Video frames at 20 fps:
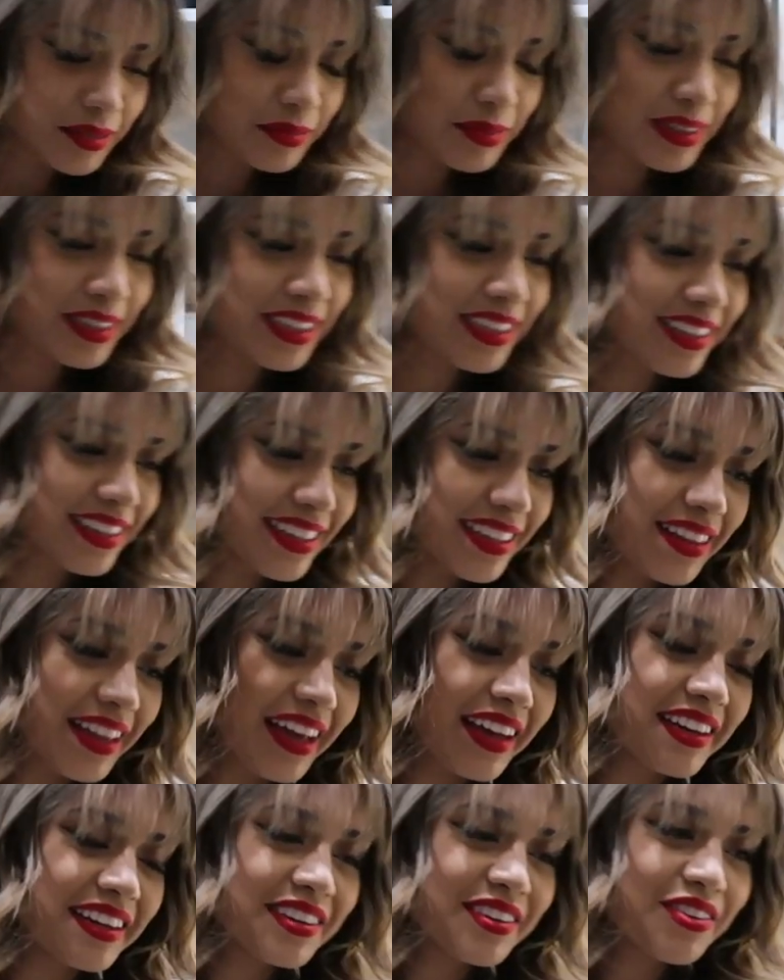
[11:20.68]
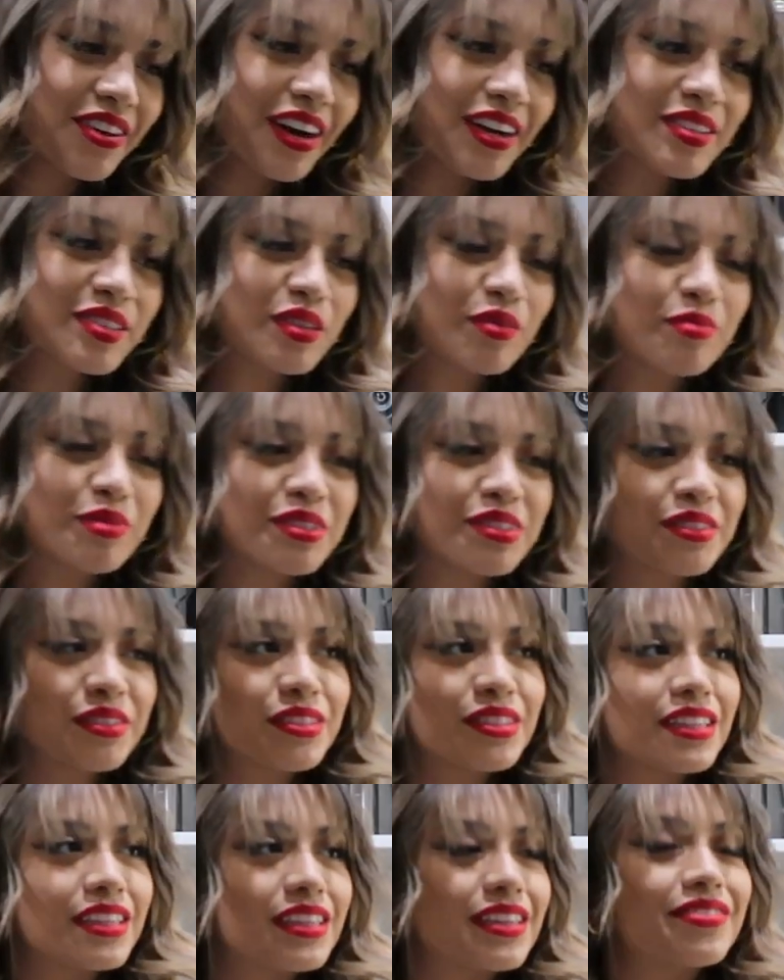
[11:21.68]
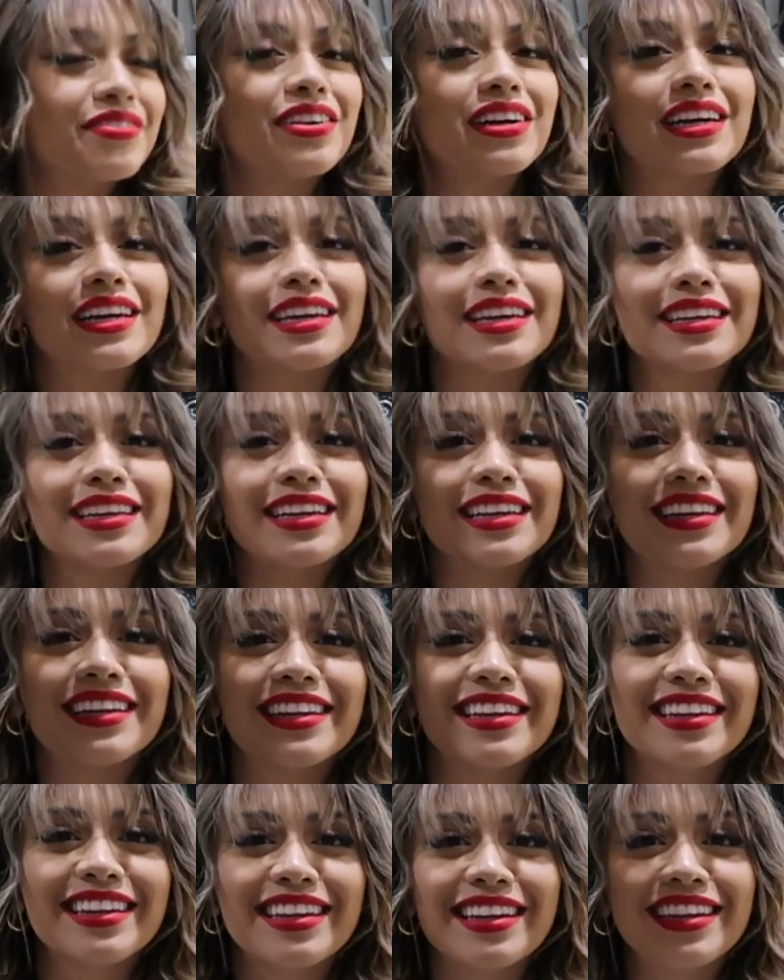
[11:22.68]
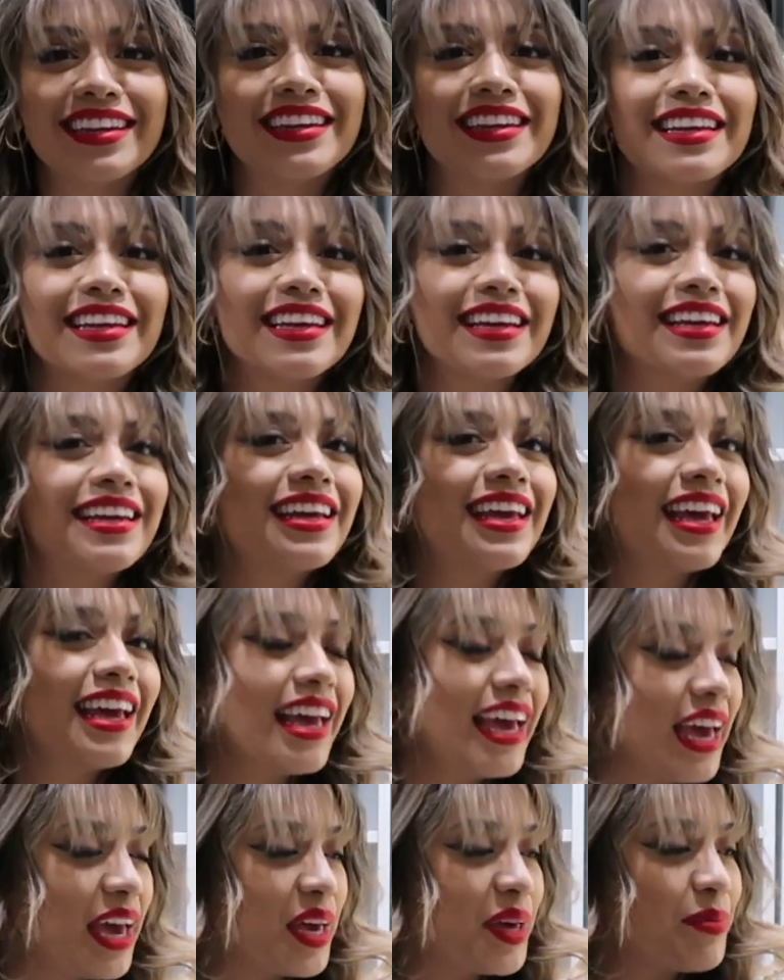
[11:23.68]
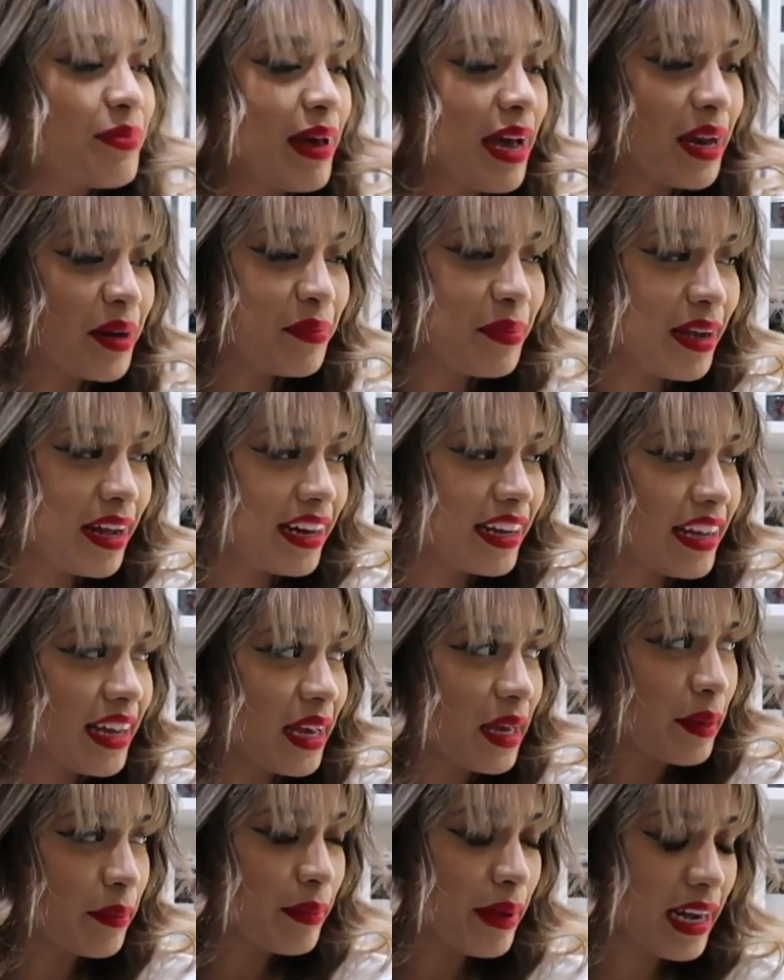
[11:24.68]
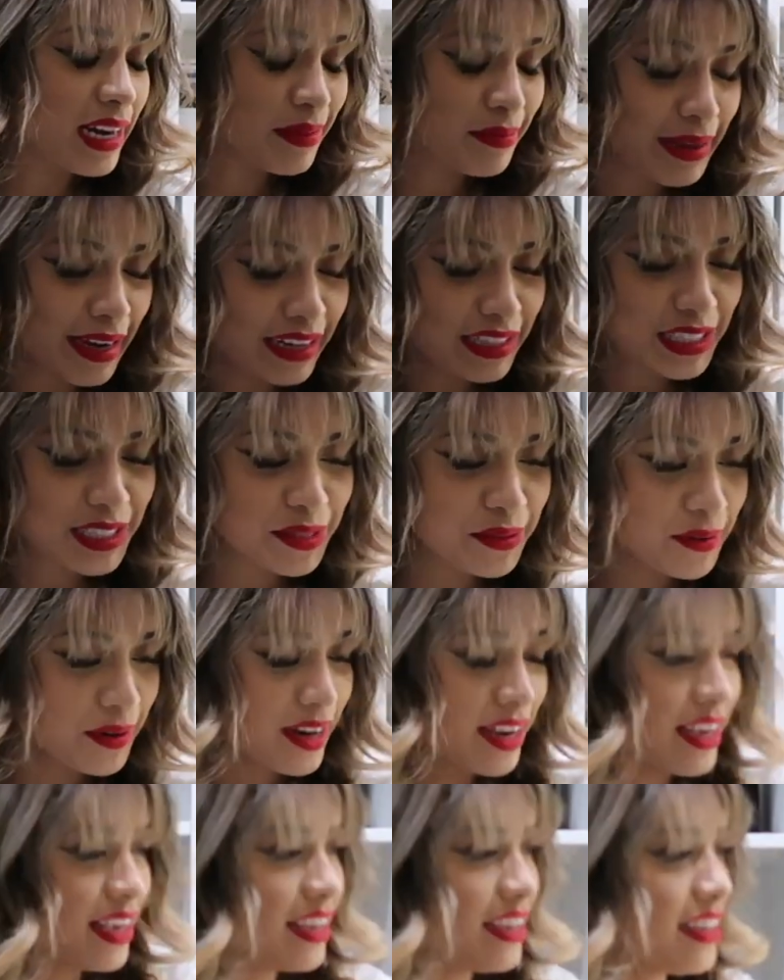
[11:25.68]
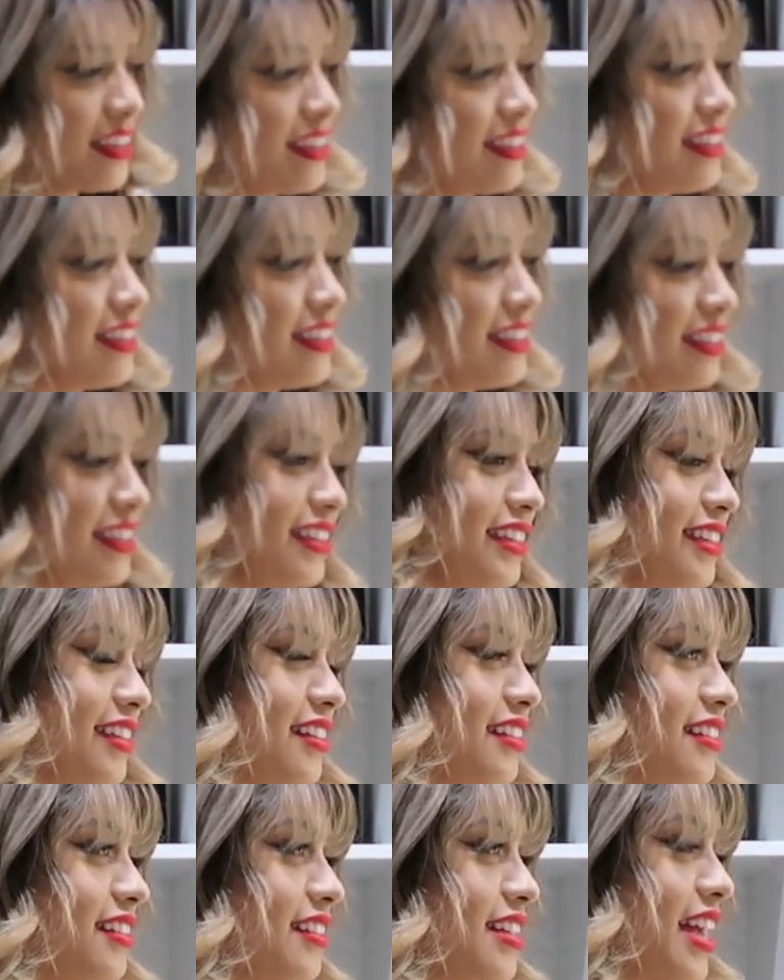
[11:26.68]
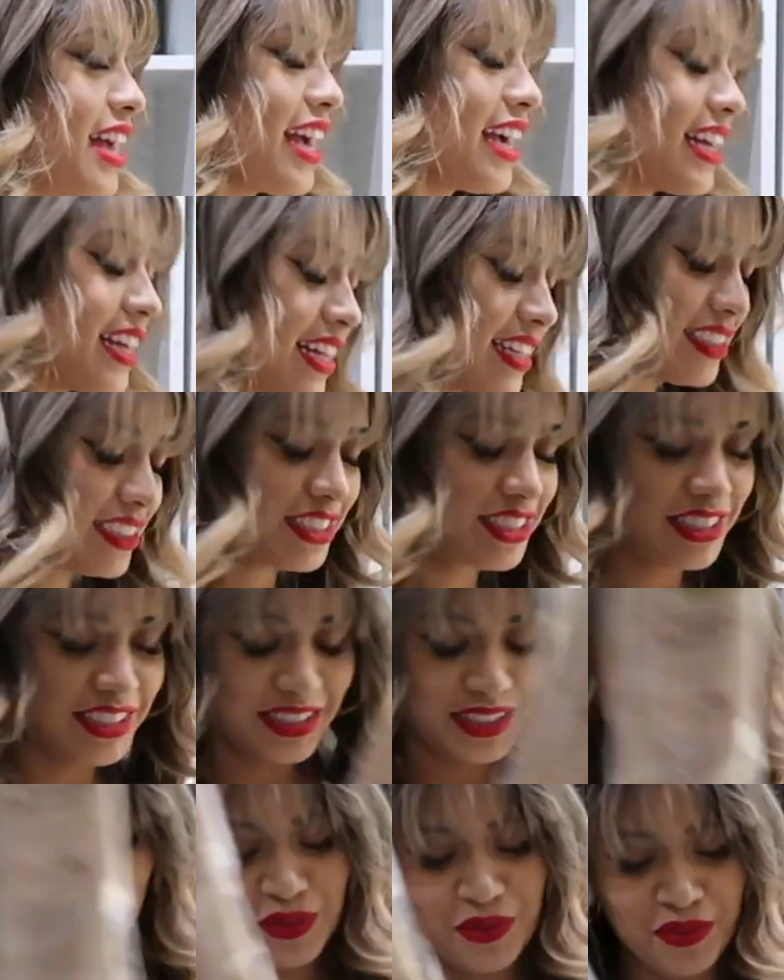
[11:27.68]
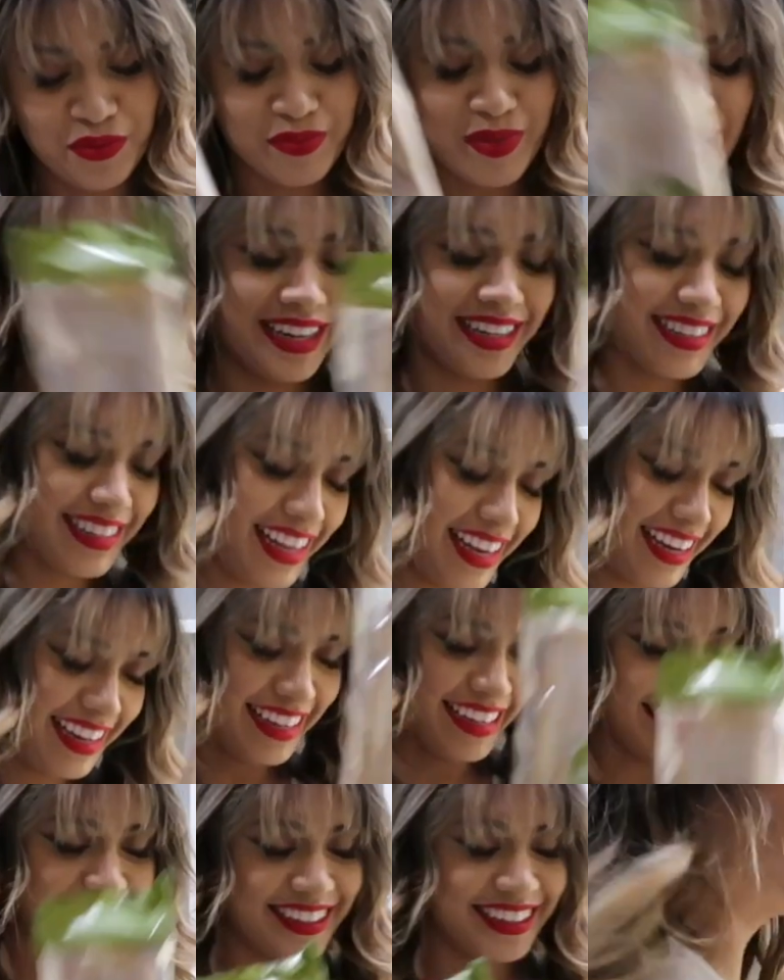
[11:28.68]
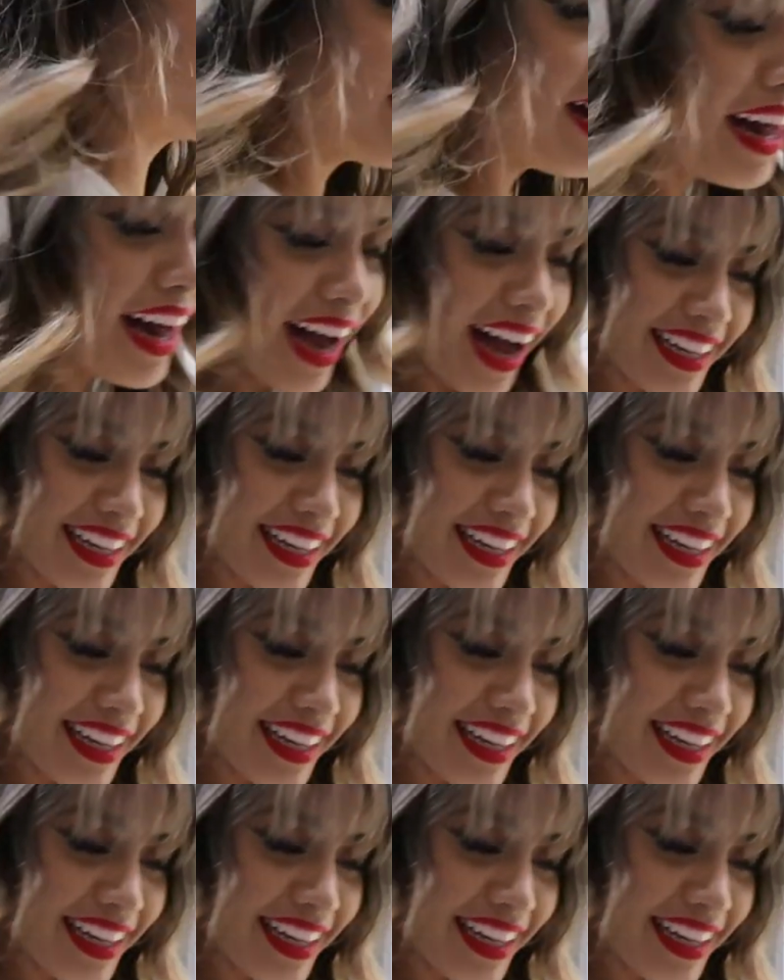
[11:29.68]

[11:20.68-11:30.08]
And then, like, you know, High School Musical, the fucking hey, bad, bad, hey, bad, bad swing. I got you, just do my thing. What?